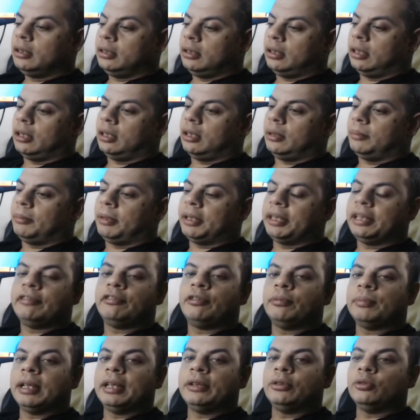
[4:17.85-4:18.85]
money
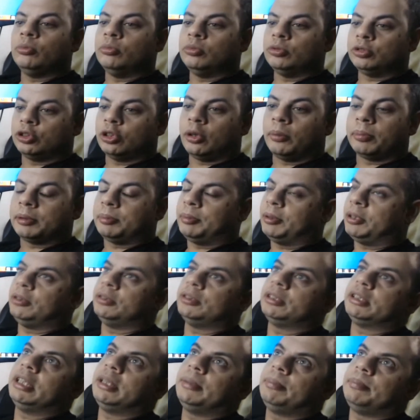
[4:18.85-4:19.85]
from their normal jobs
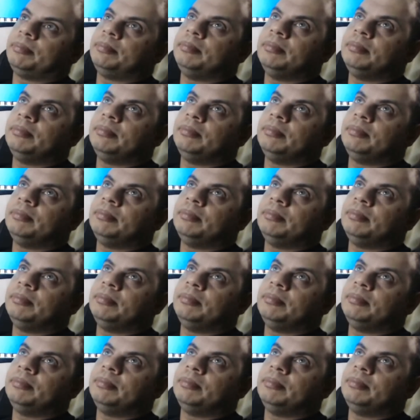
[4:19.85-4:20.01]
because they